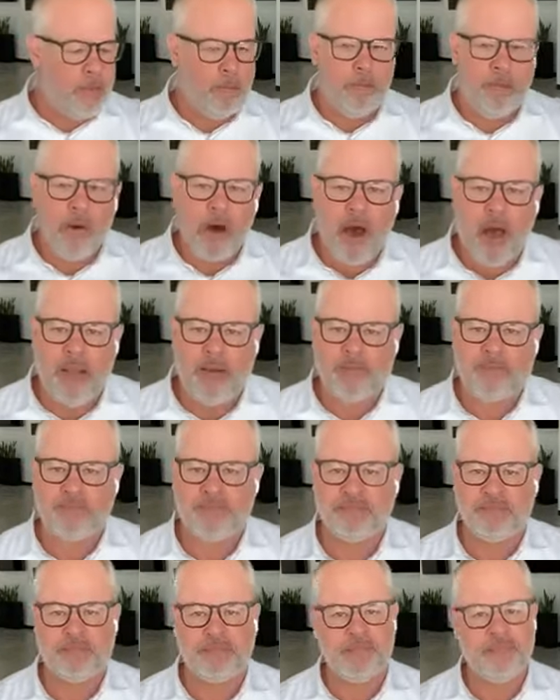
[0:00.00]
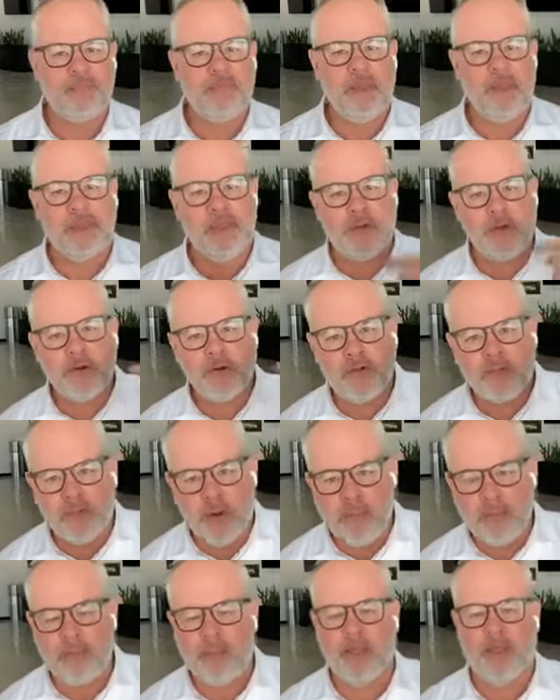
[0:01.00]
But their
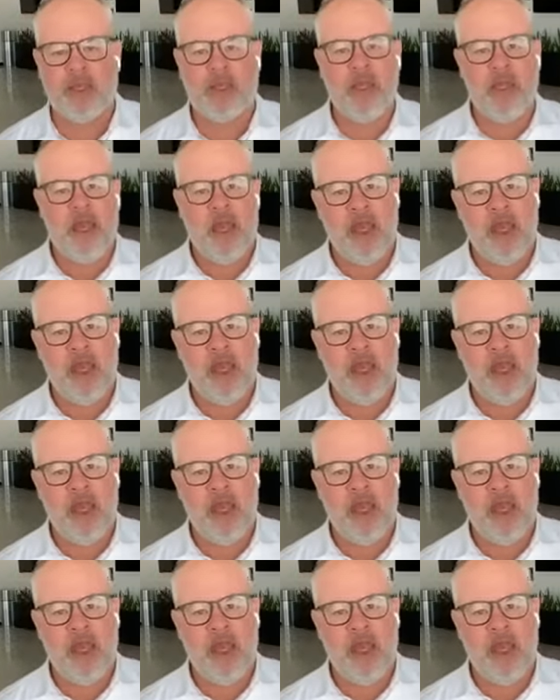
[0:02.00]
grumbling